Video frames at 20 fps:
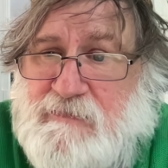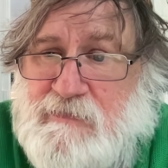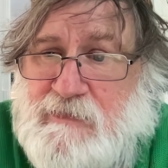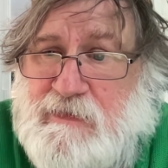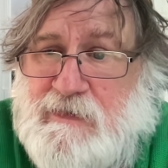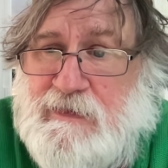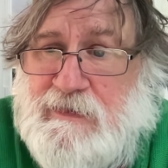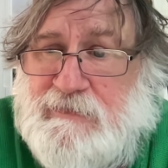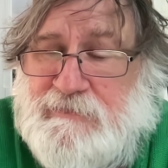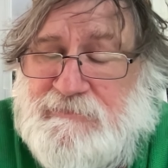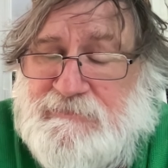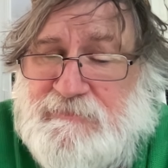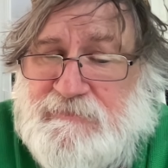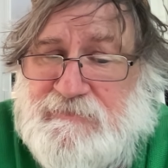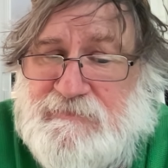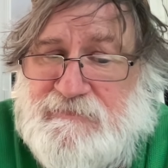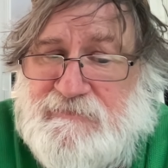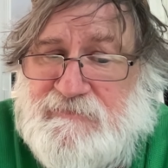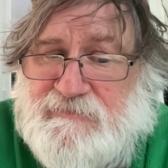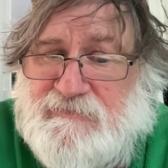
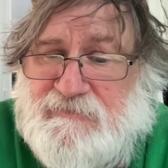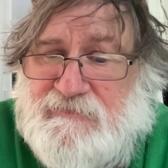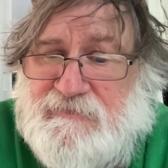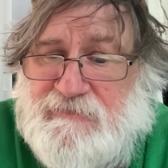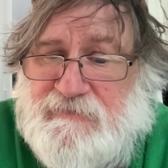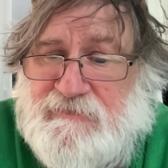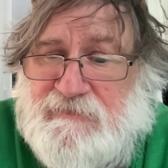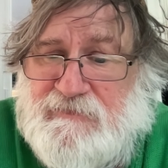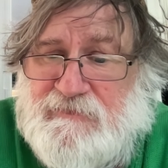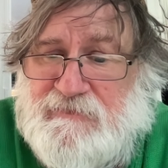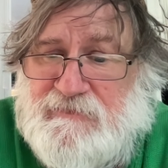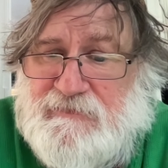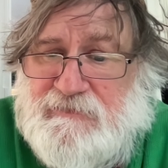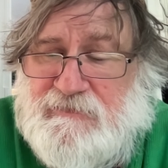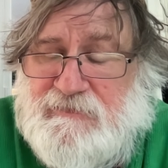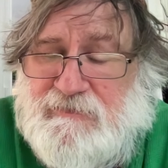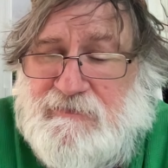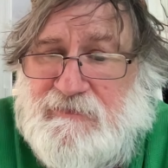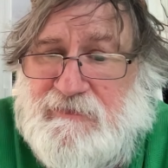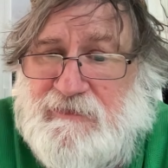And
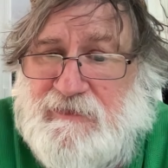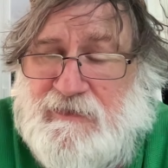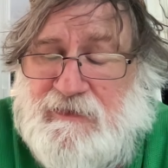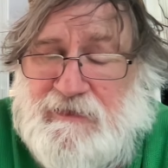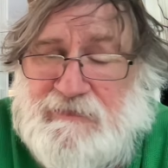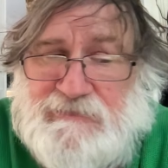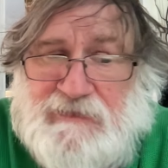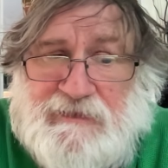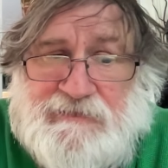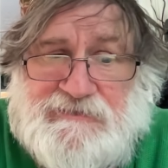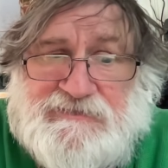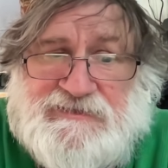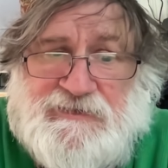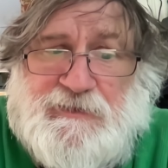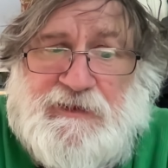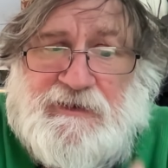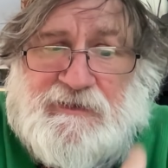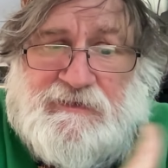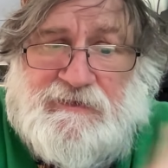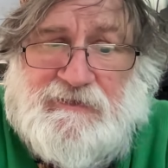so
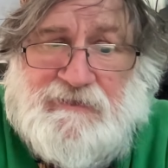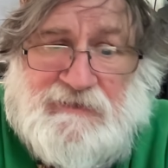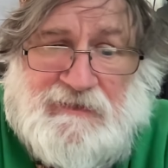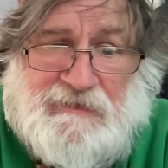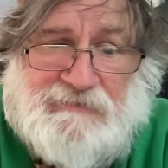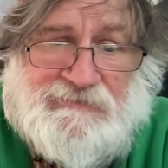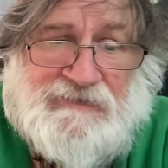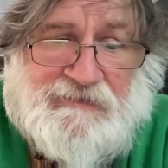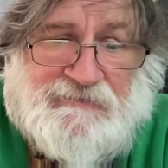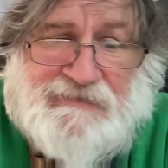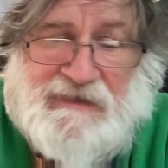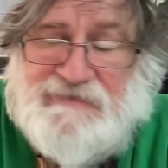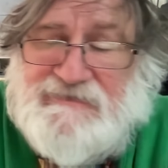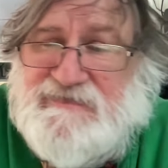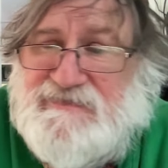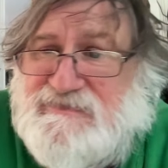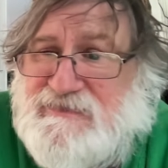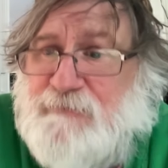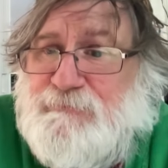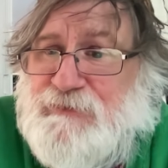that
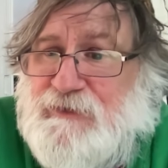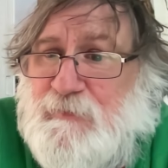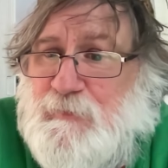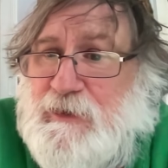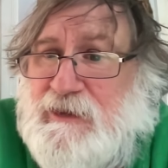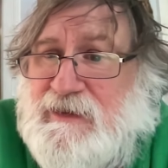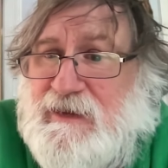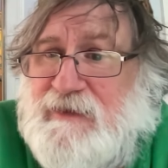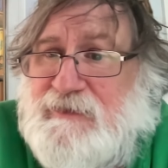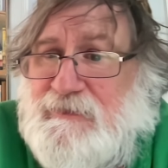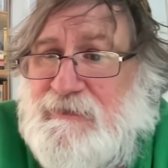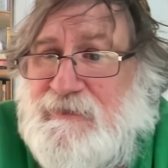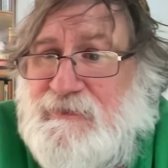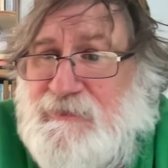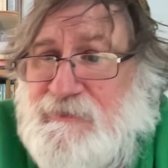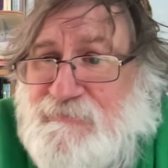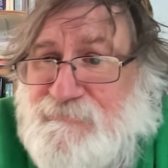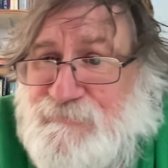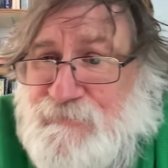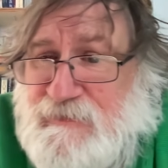is something we can
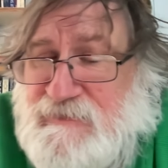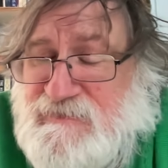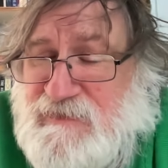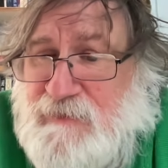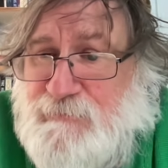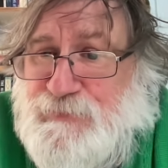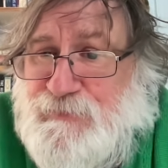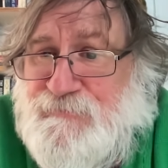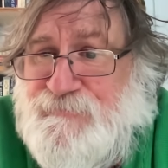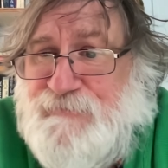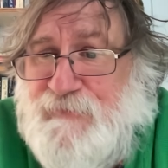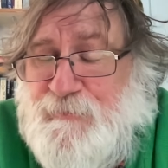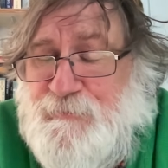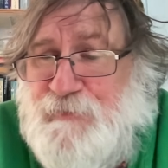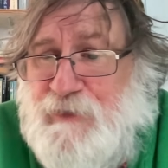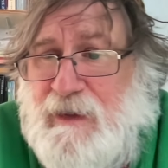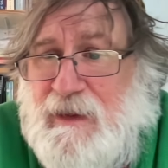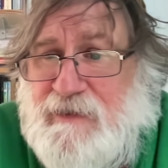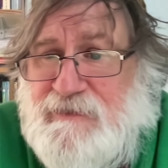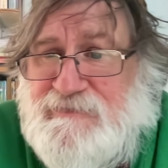learn, for example, from
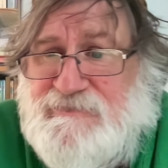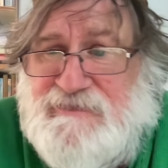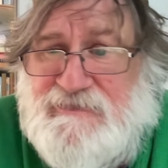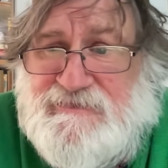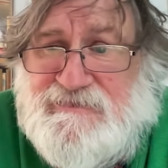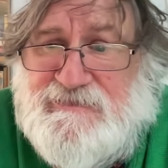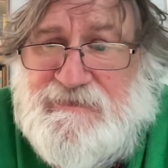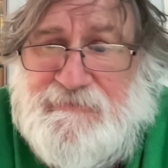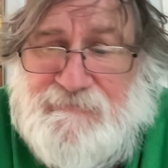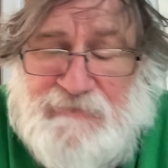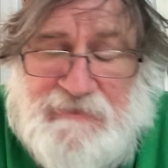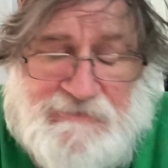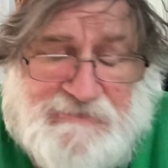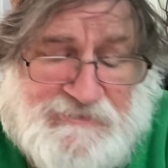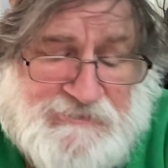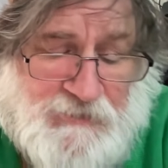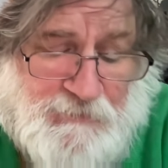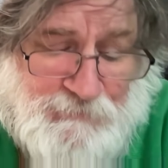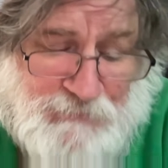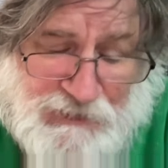reality TV.
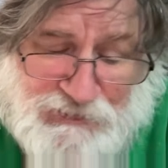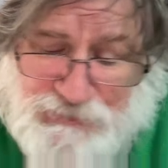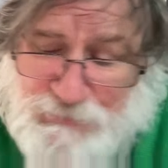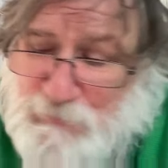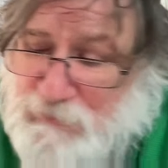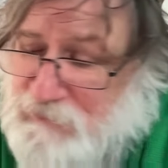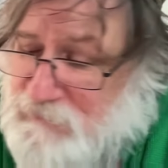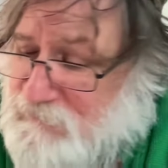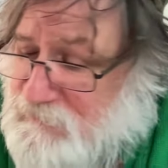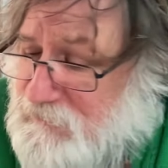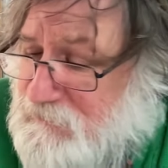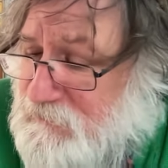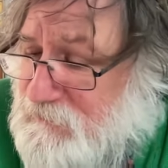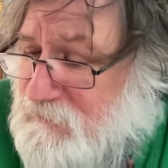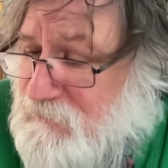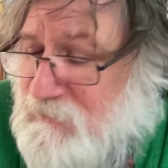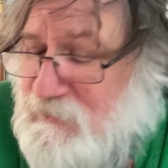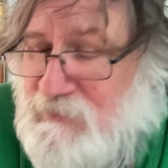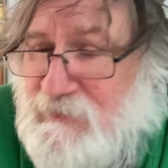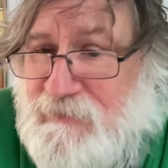There's not much we can
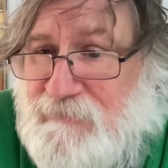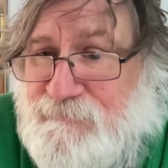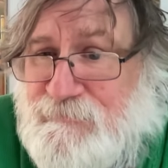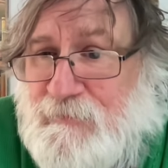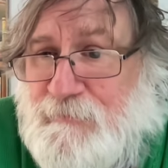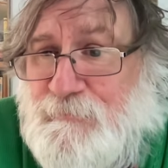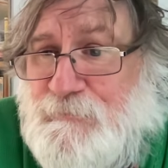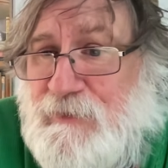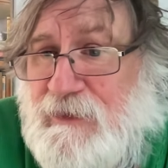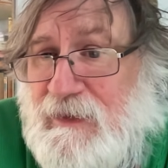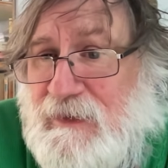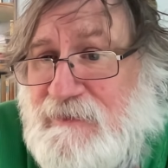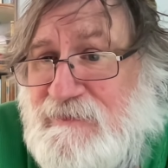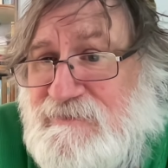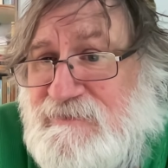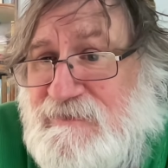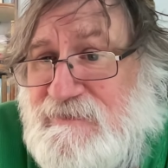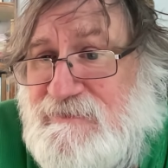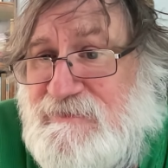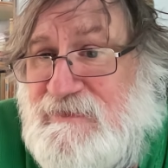learn from
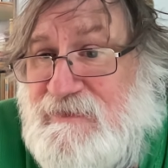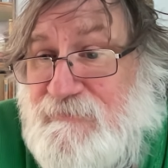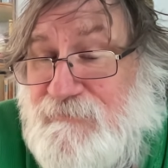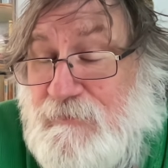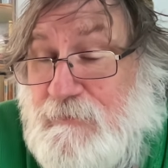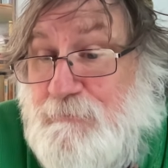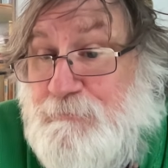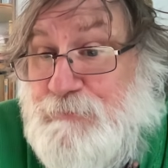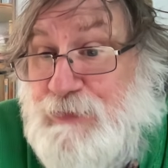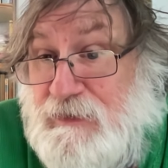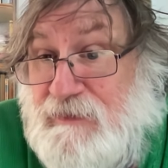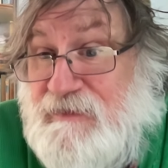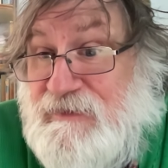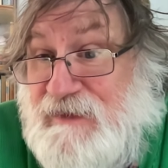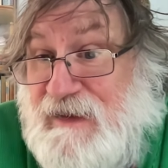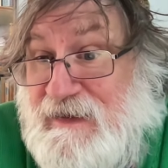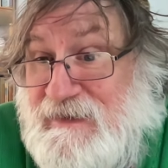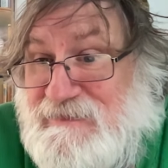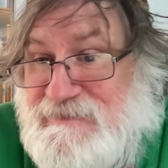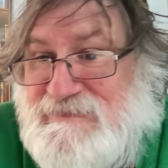reality TV, but
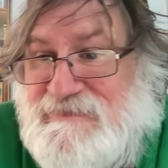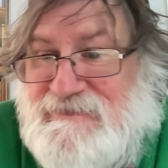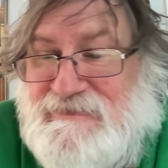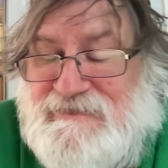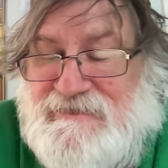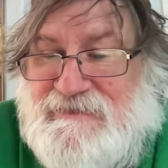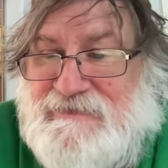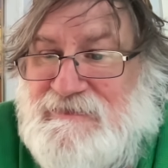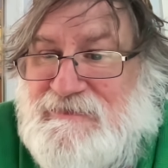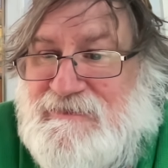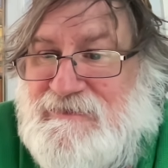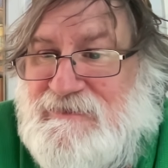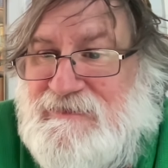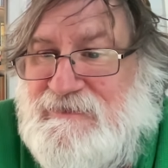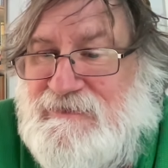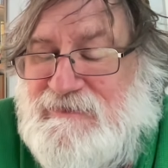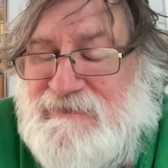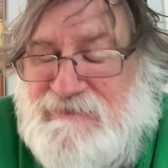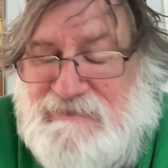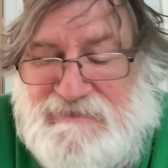that
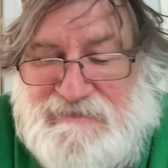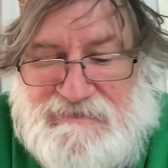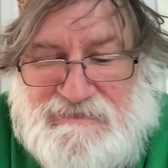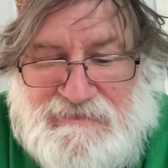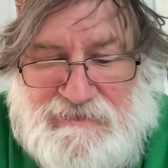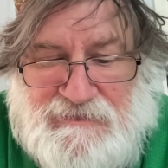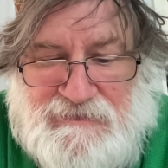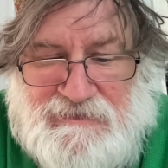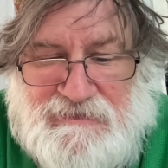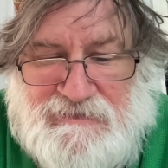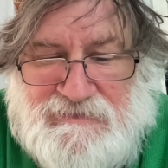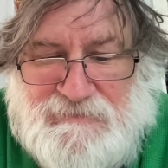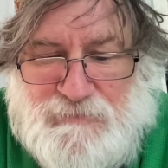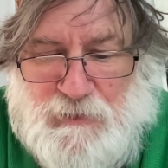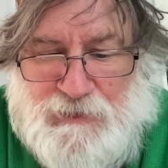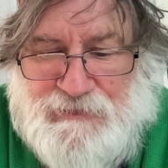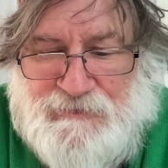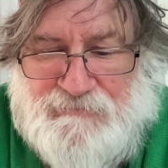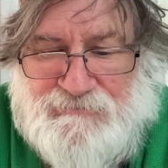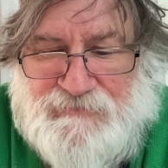is
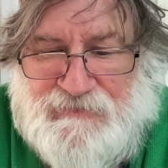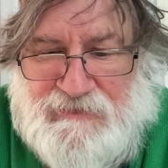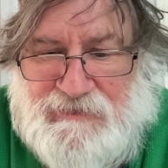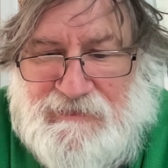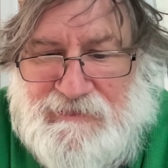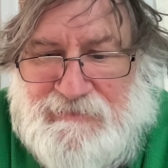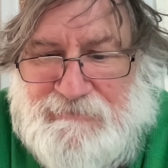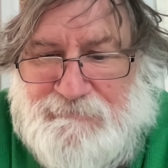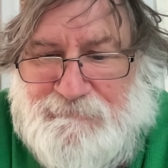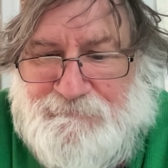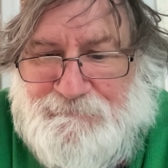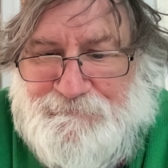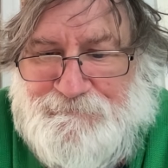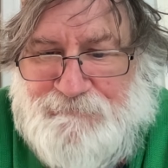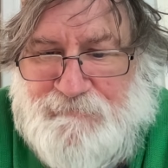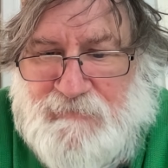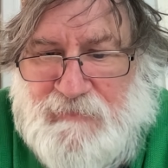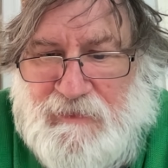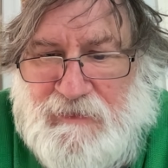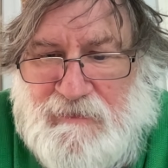one of the
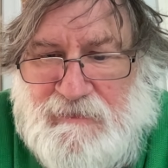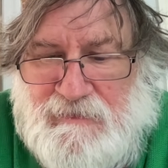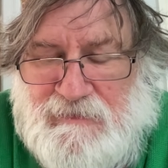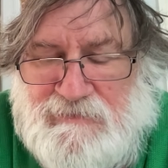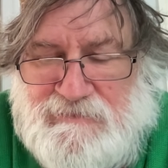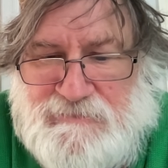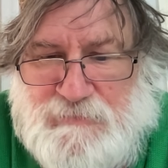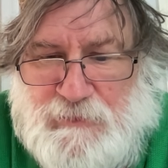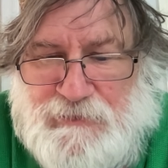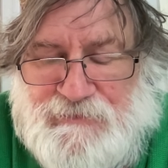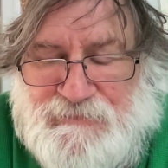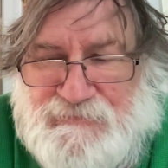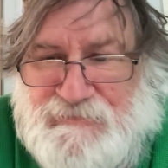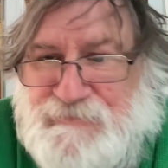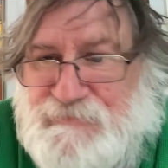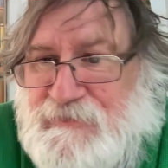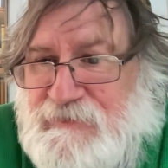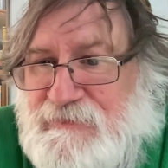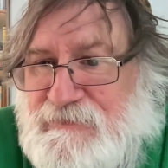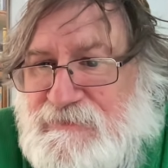
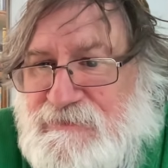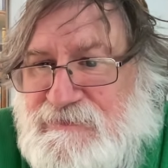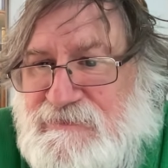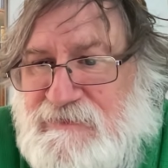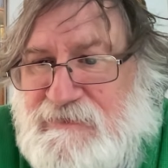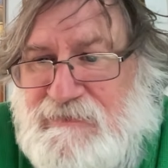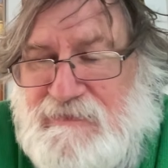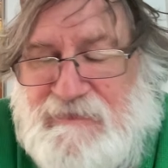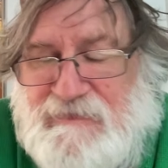things.